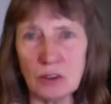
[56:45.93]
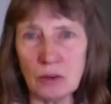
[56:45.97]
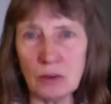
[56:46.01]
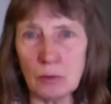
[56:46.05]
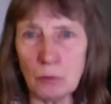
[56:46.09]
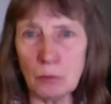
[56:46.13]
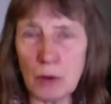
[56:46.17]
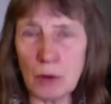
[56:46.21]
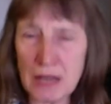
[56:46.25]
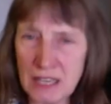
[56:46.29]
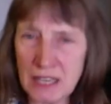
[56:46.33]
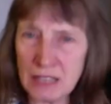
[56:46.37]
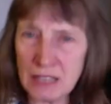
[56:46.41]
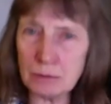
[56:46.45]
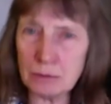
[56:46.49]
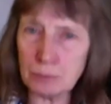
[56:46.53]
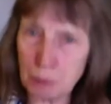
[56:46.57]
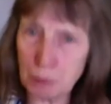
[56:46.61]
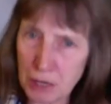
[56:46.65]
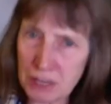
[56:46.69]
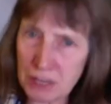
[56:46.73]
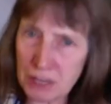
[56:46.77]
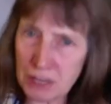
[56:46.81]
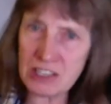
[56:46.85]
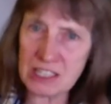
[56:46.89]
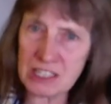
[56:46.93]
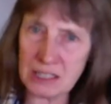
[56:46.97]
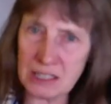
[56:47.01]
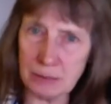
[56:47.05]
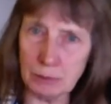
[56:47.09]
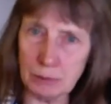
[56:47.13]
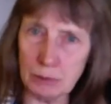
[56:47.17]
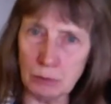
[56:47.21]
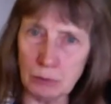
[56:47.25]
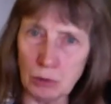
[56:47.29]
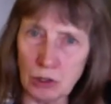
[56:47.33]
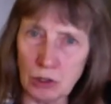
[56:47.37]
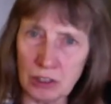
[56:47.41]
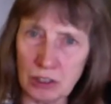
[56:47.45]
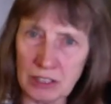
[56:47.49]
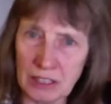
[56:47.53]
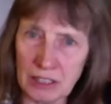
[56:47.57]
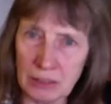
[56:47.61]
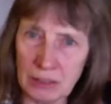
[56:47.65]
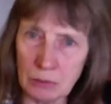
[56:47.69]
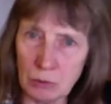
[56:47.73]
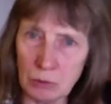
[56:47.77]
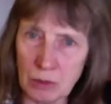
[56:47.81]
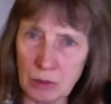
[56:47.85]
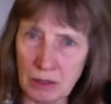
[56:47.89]
we had previously been
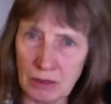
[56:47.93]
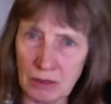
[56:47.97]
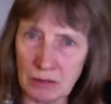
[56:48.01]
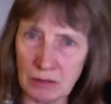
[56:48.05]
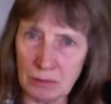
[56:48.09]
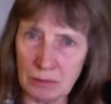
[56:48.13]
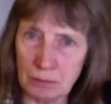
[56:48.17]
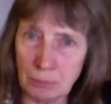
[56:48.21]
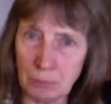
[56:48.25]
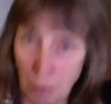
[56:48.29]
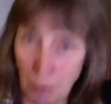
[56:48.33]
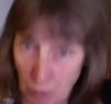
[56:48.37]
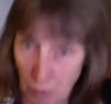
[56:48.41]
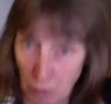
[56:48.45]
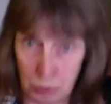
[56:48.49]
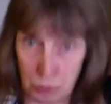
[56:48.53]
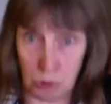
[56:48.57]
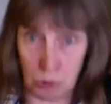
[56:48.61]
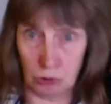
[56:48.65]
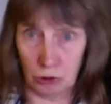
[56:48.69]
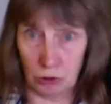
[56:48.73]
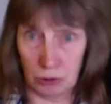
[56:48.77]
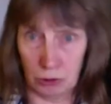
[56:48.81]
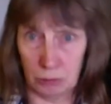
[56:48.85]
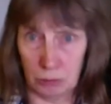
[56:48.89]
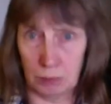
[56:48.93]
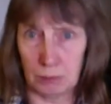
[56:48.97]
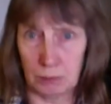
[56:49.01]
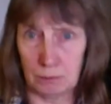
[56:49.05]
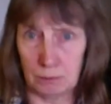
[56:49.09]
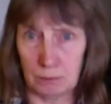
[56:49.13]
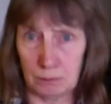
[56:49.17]
working with Bob's group